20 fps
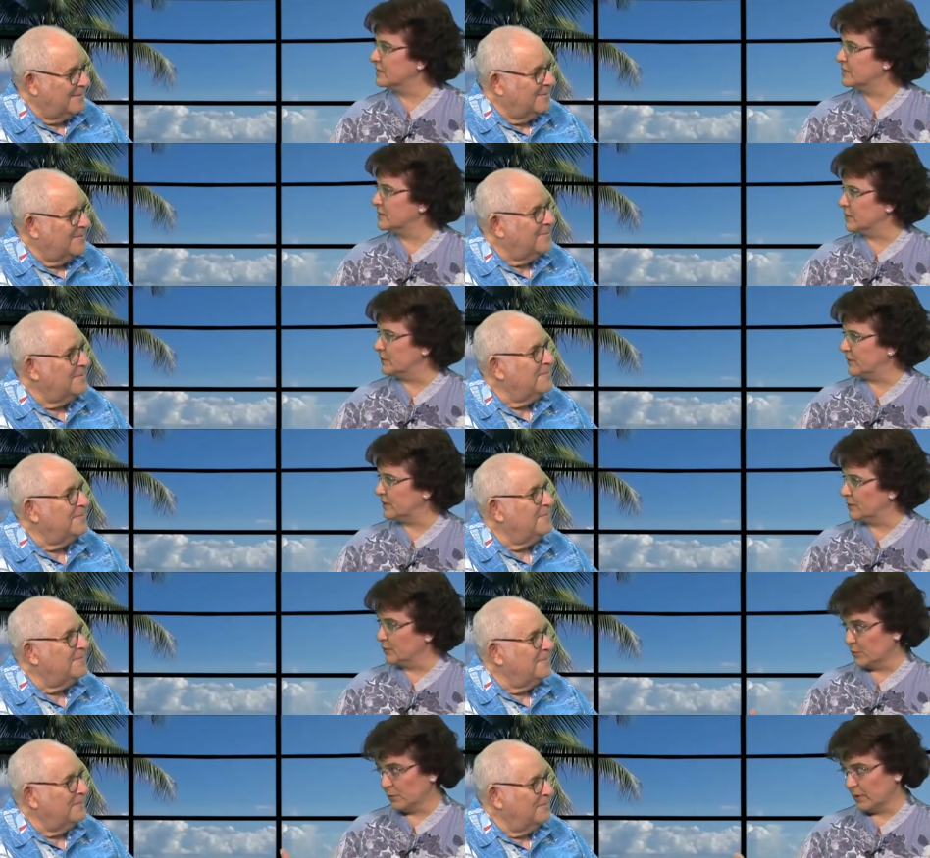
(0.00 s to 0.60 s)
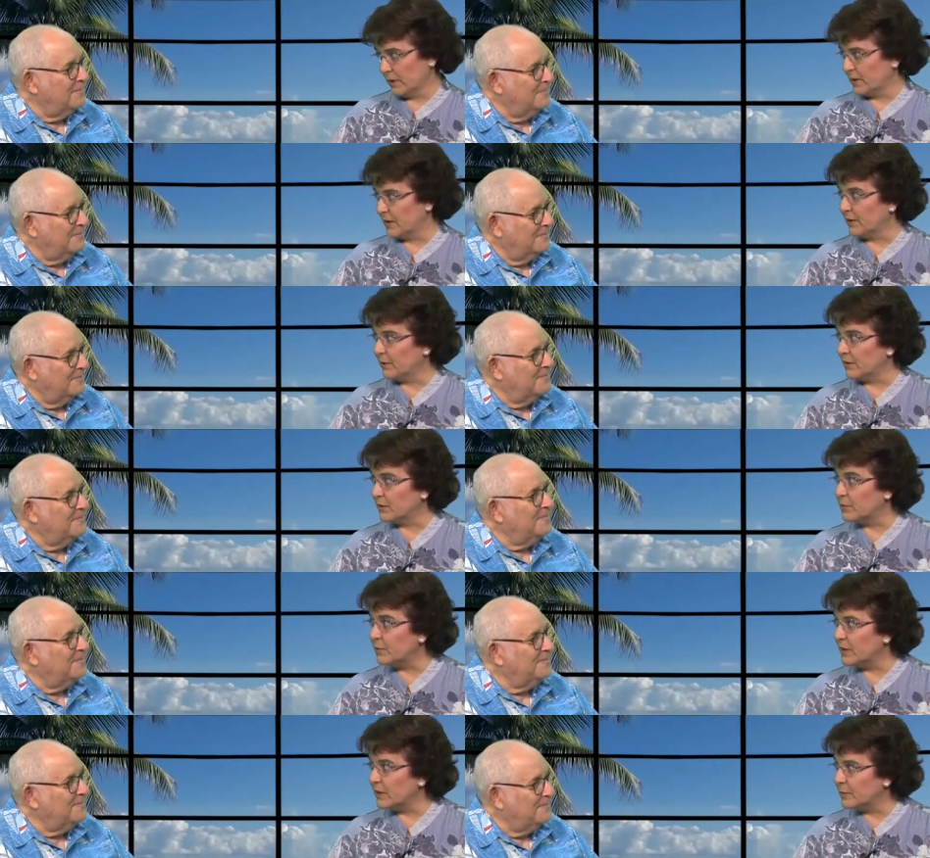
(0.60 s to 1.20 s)
Speaker 1: of either working with
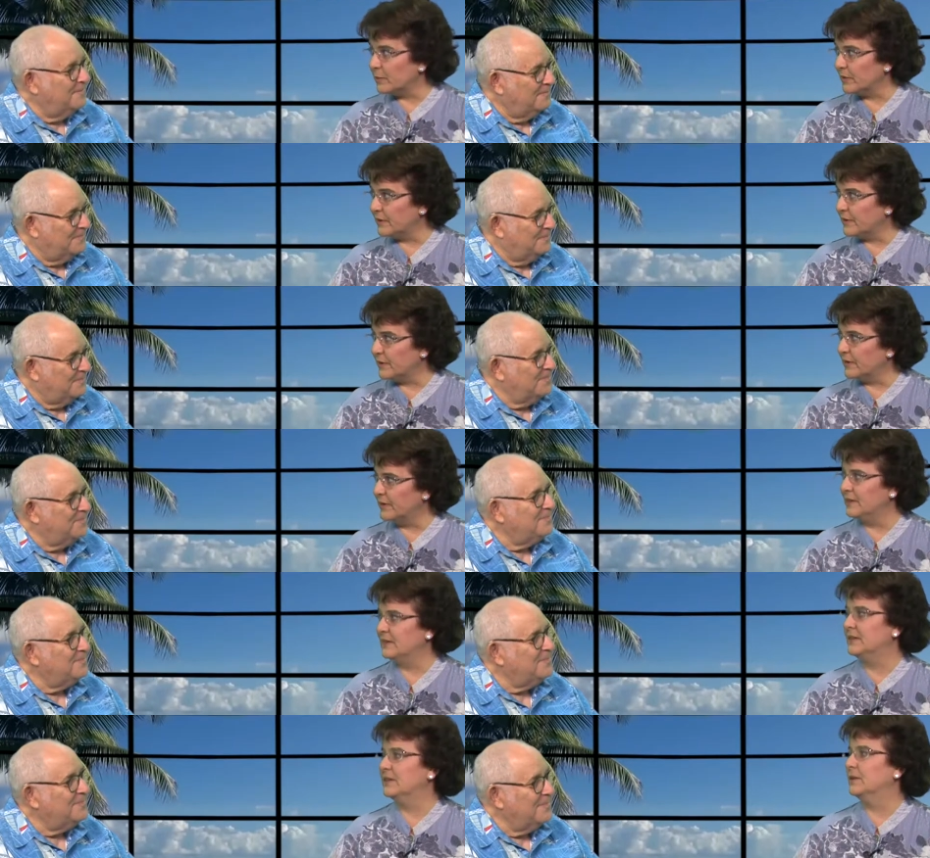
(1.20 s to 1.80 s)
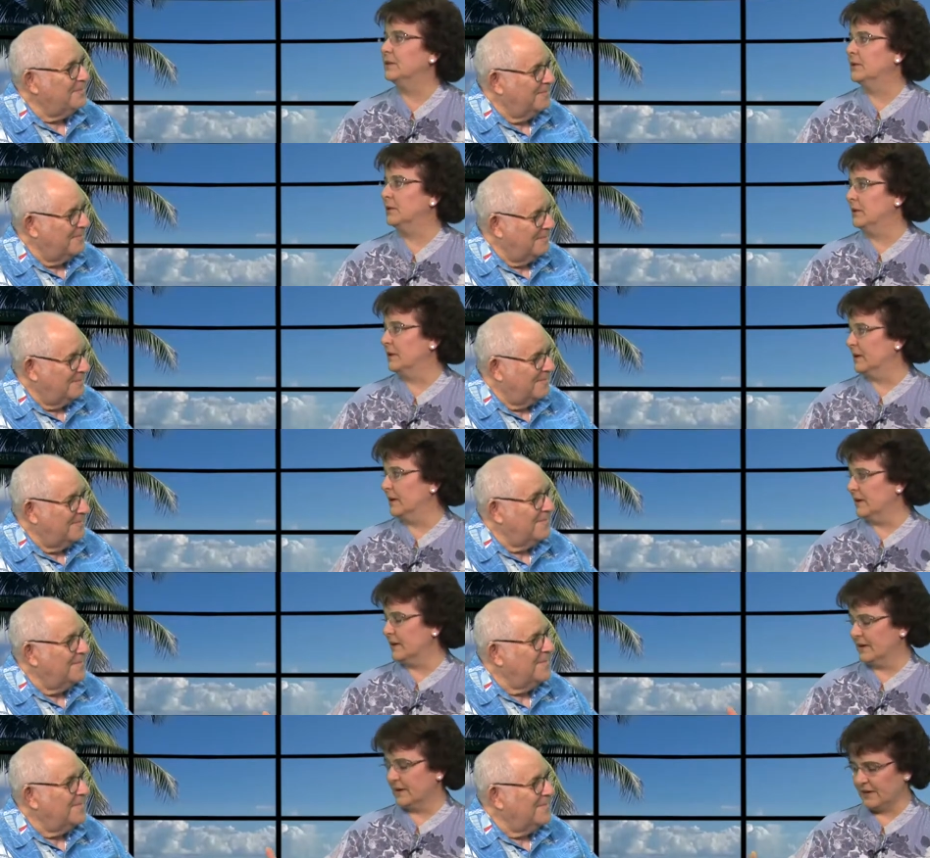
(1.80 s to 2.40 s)
people
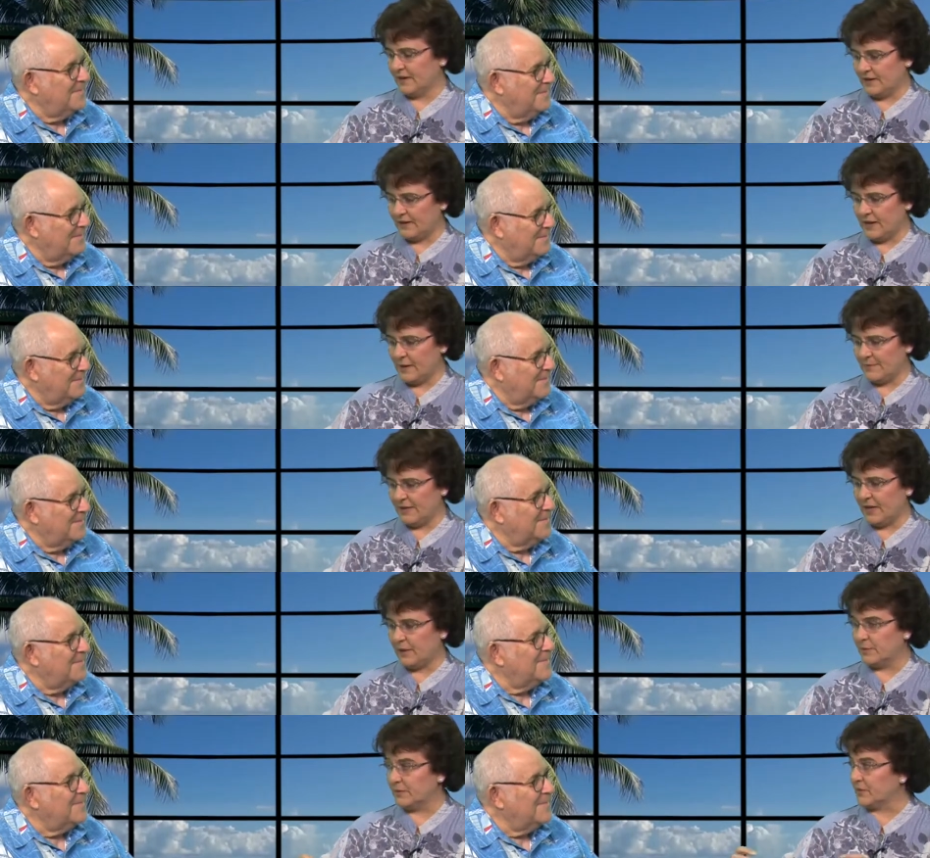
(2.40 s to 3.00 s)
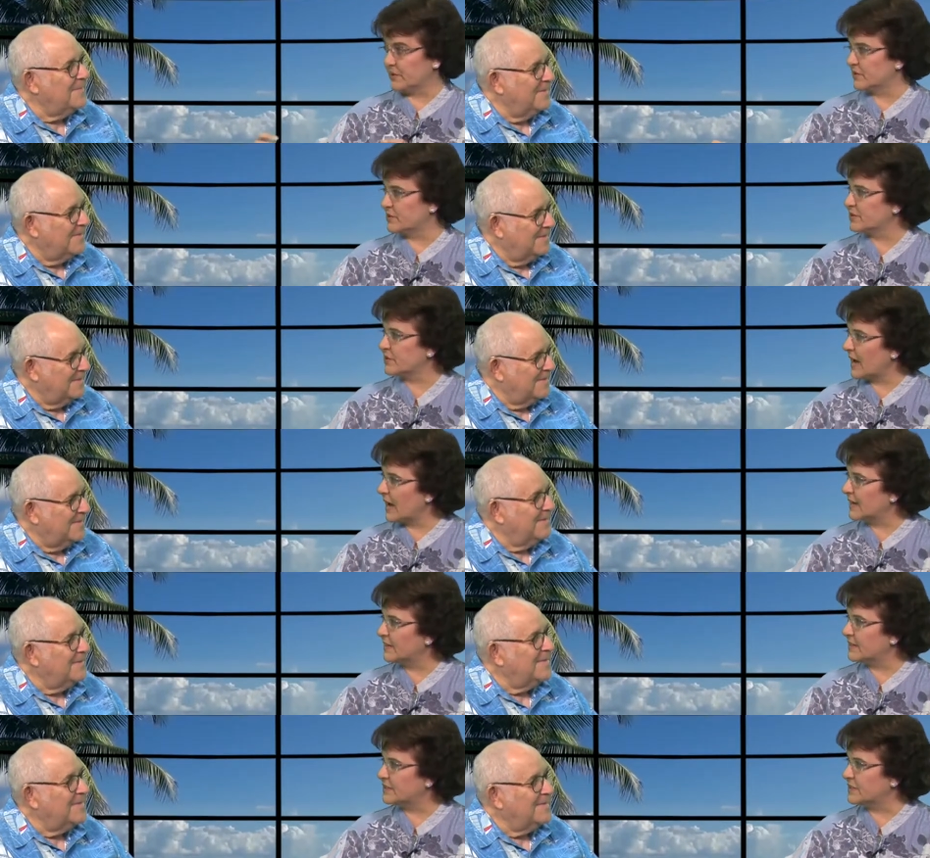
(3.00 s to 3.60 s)
or coming up with a
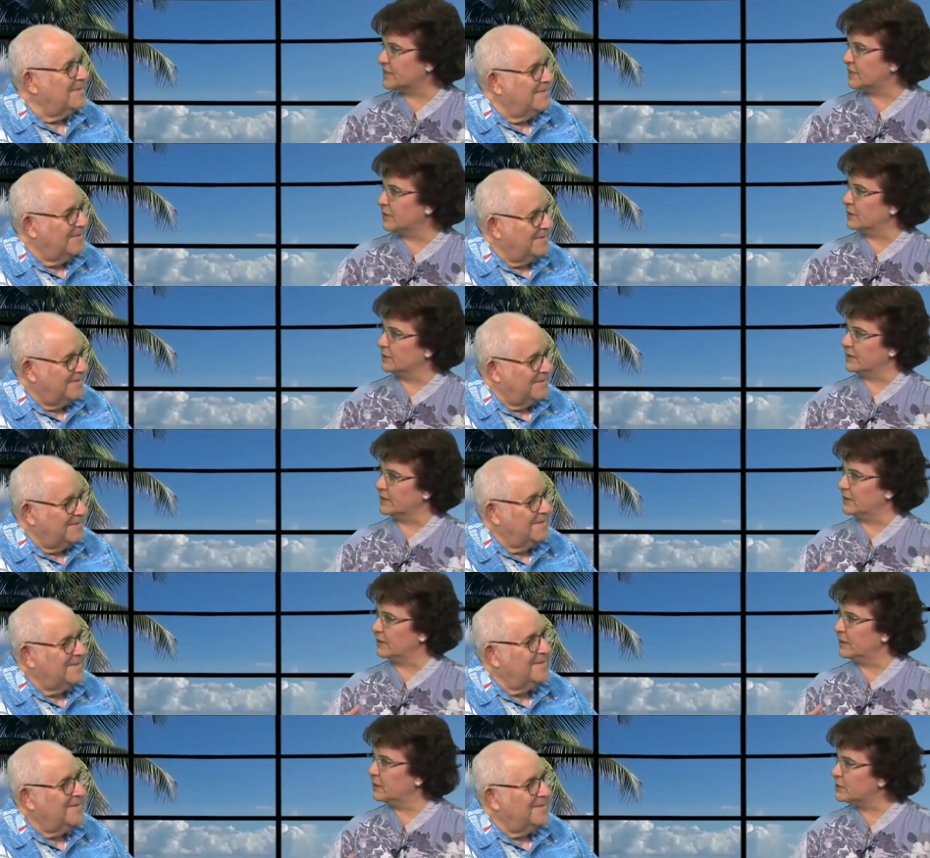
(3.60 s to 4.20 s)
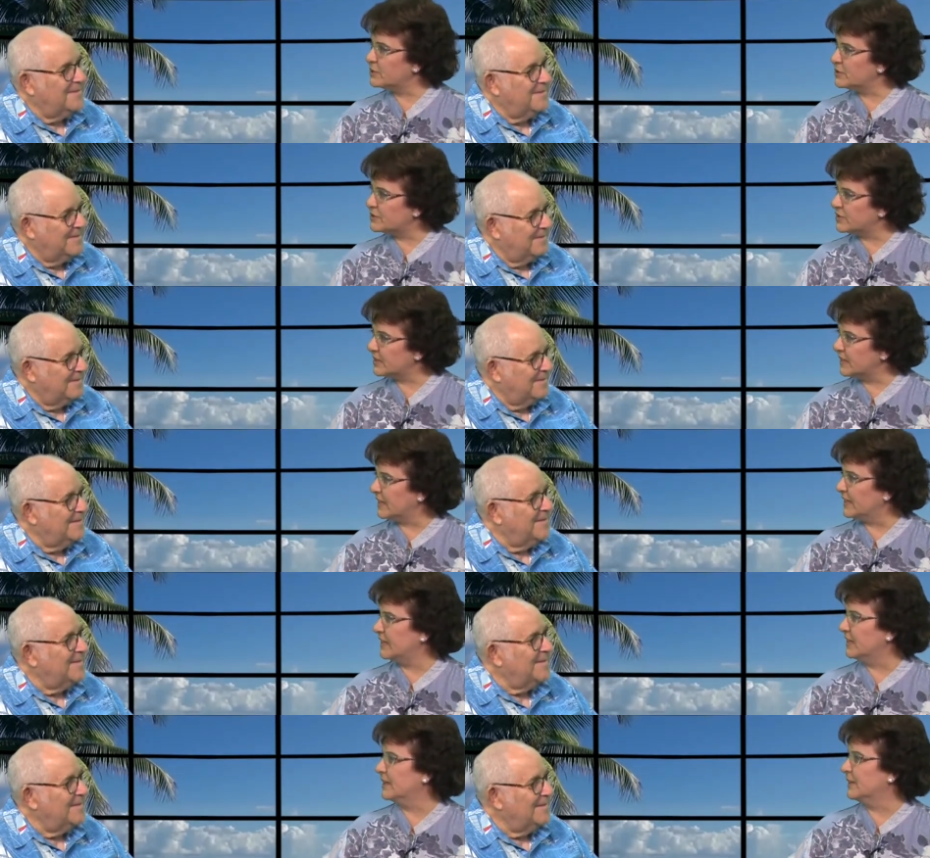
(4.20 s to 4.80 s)
strategy or
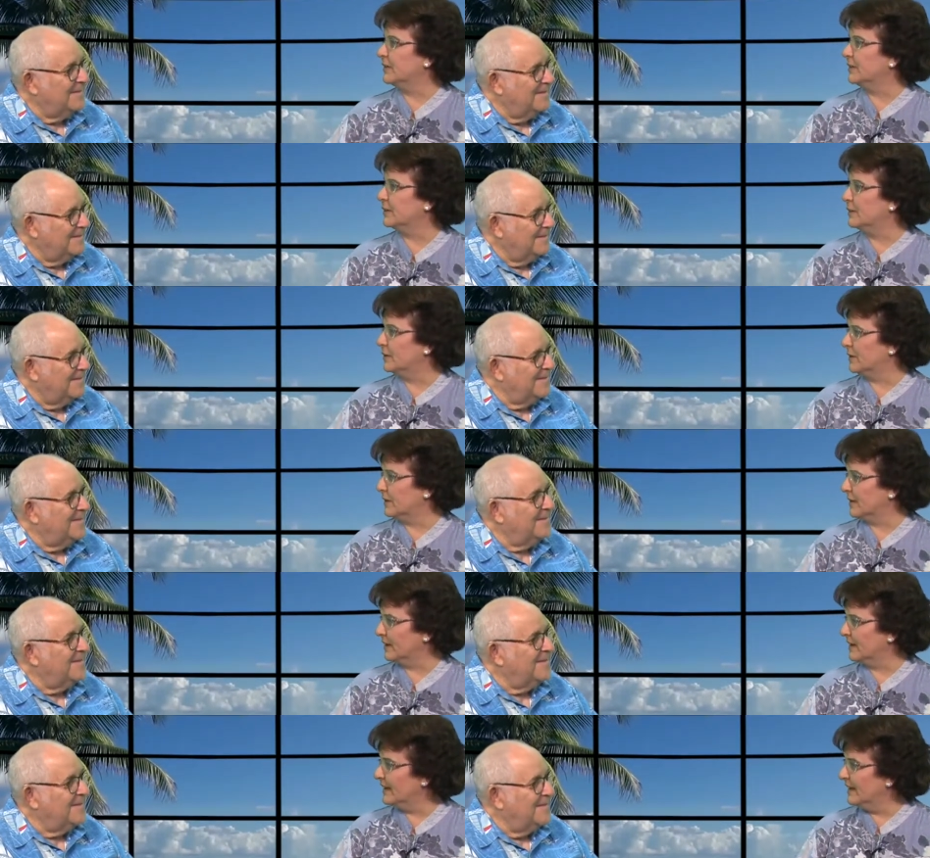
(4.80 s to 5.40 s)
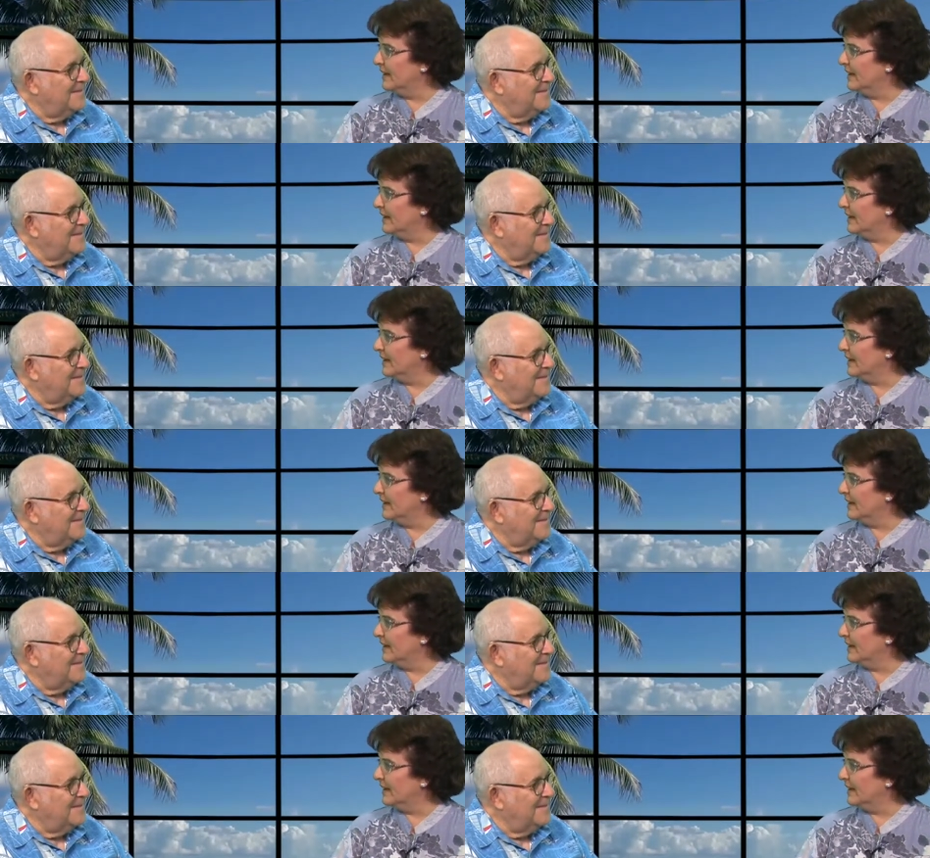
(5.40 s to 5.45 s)
negotiating or,